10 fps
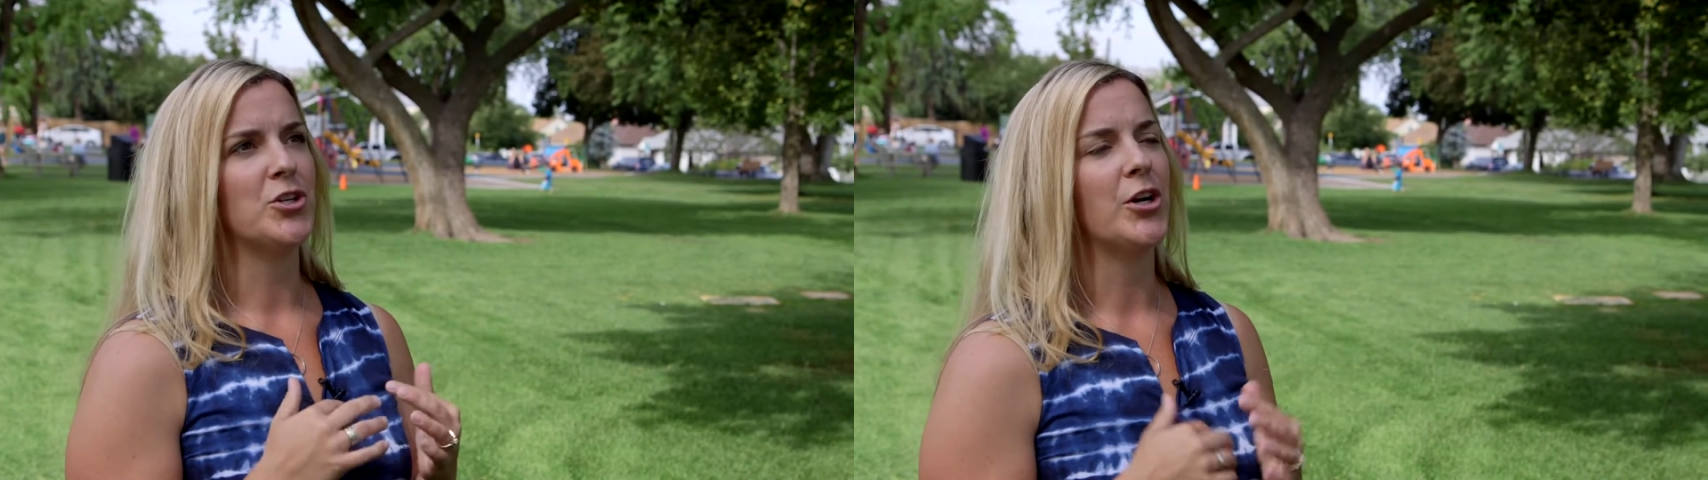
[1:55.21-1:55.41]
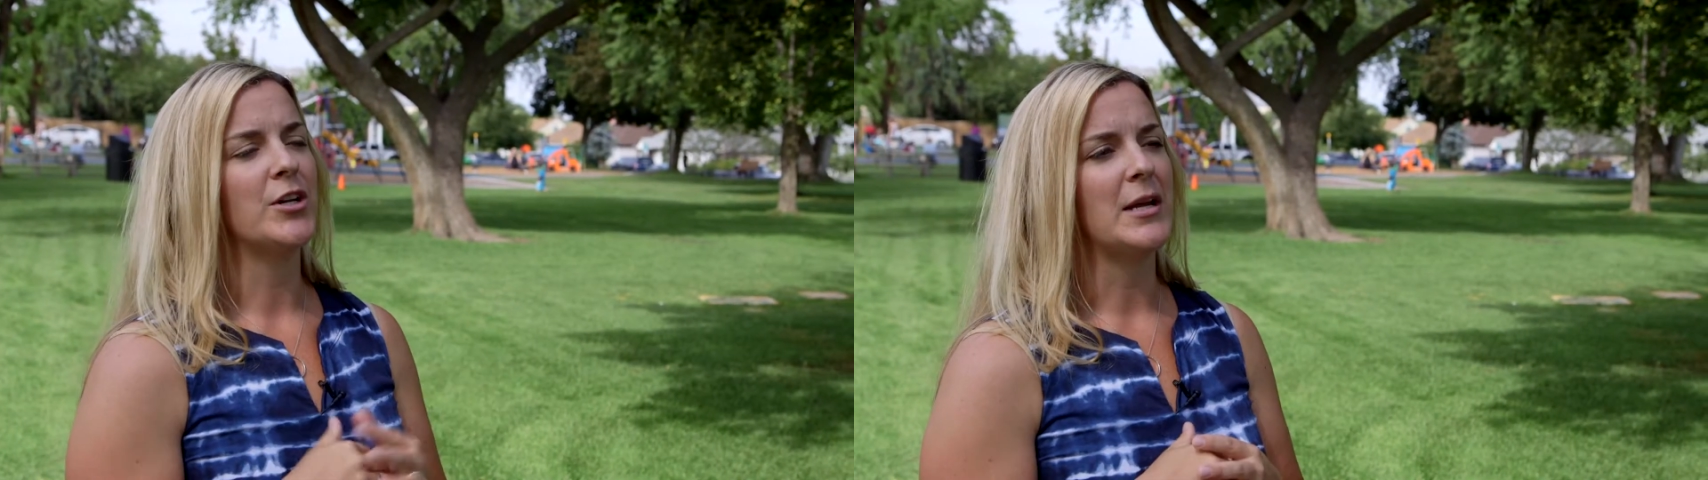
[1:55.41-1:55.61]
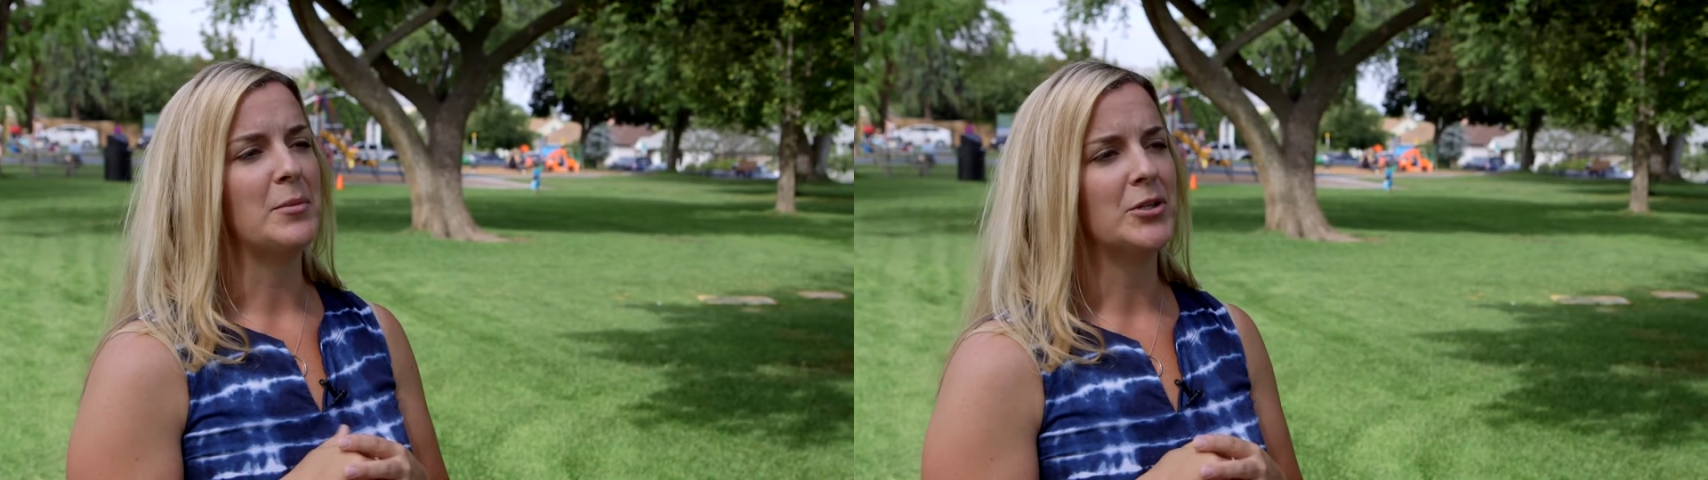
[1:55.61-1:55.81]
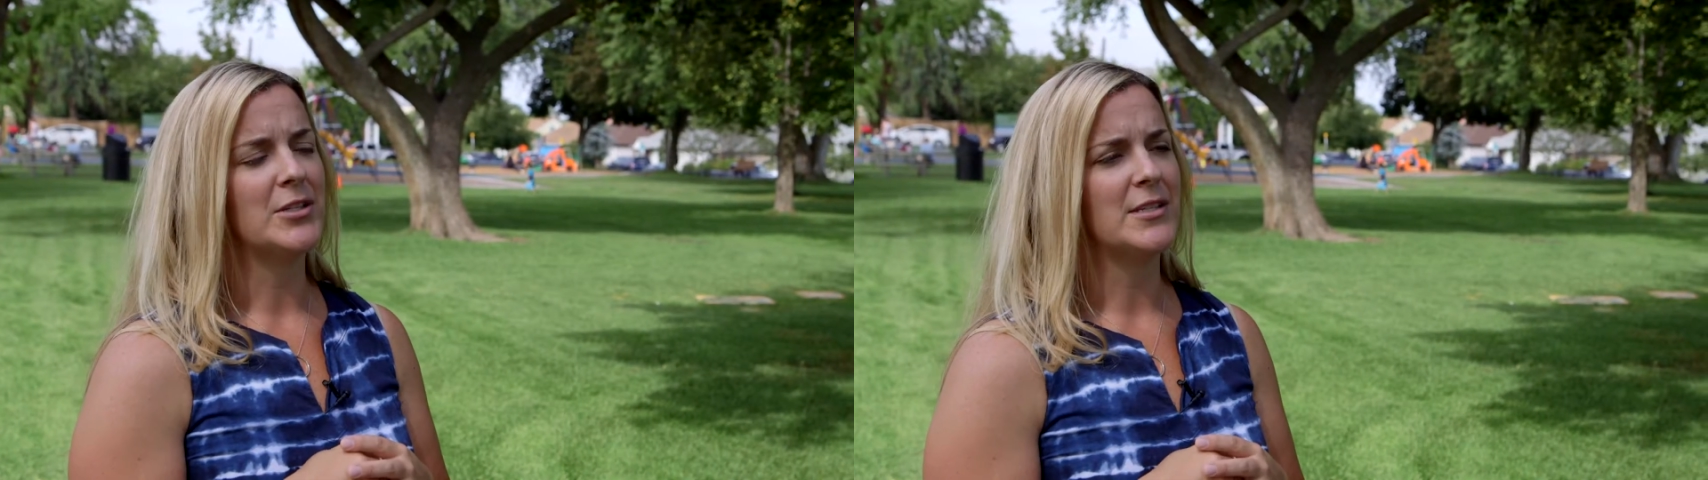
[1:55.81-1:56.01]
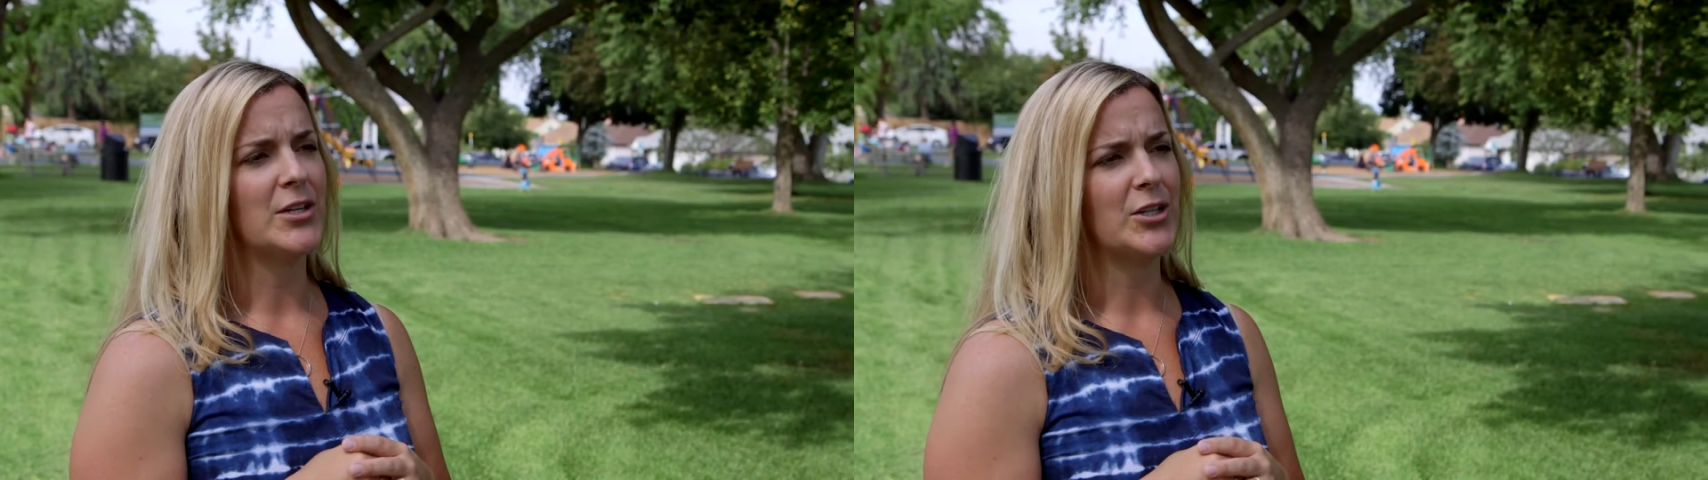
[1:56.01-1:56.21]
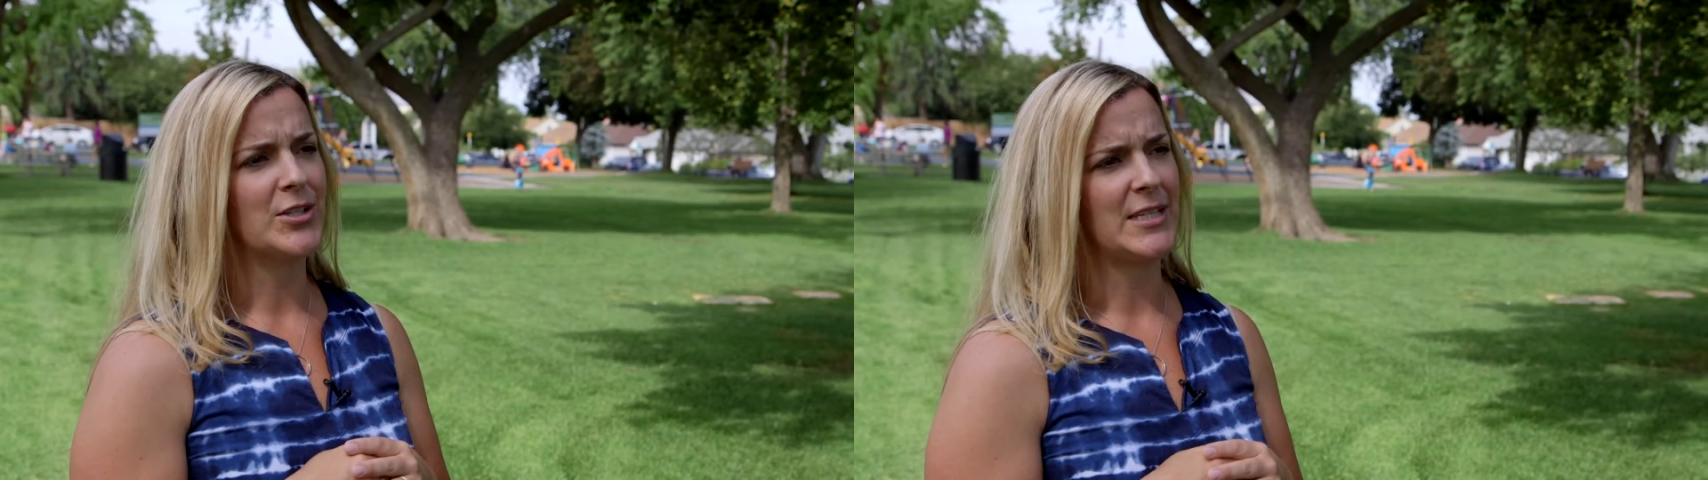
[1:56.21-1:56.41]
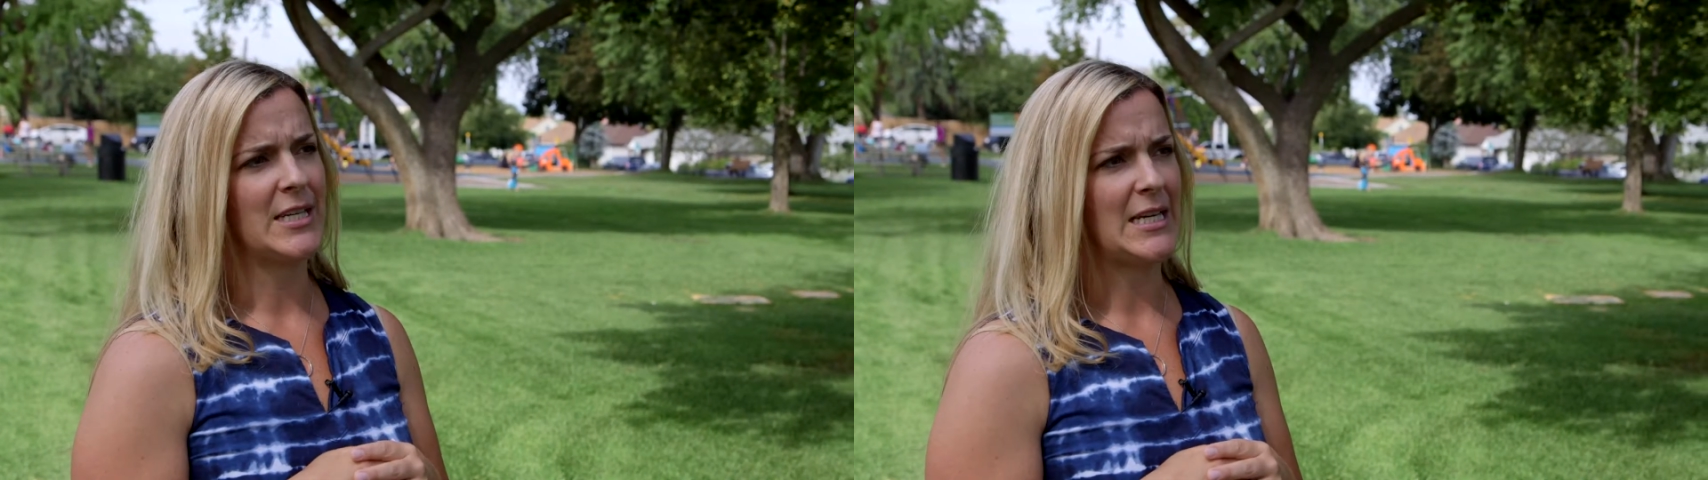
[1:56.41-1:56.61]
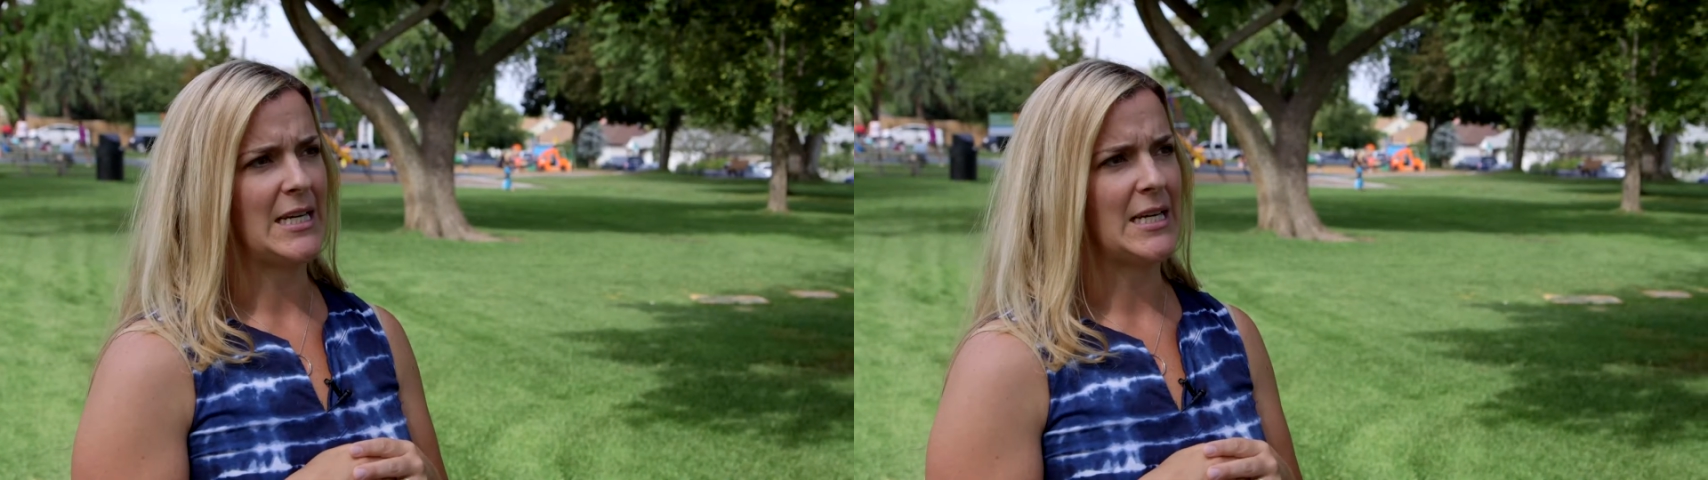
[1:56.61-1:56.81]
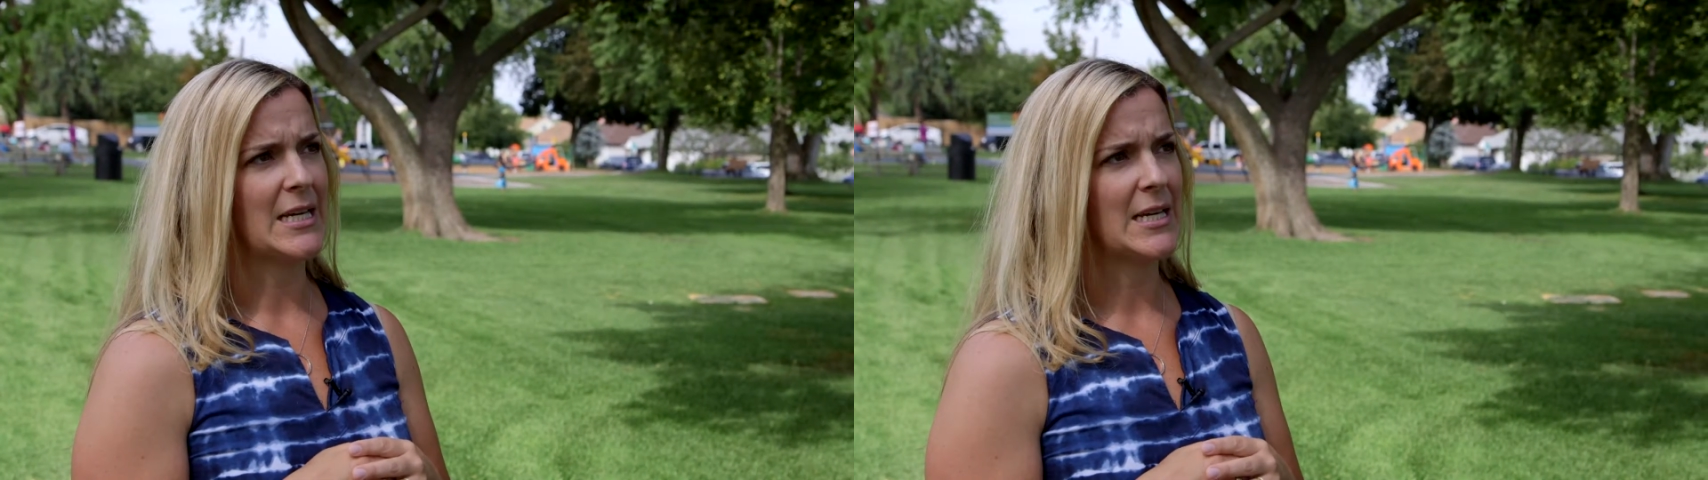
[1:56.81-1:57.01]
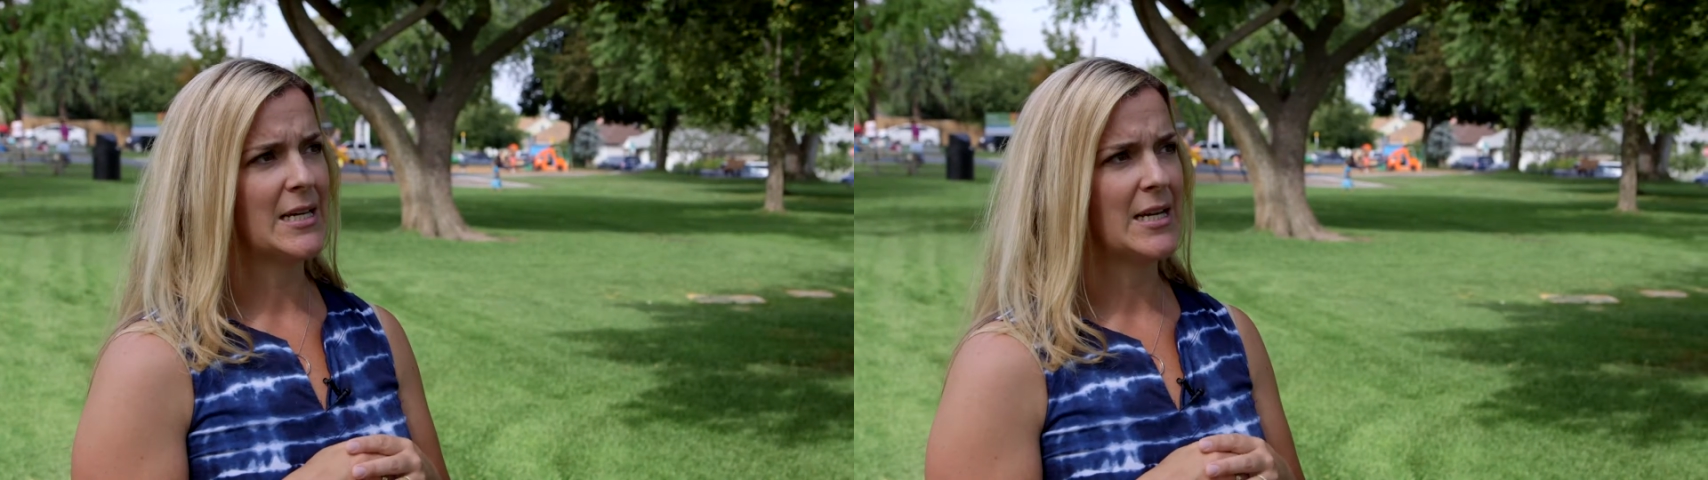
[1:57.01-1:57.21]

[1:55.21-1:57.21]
our neighborhoods in our city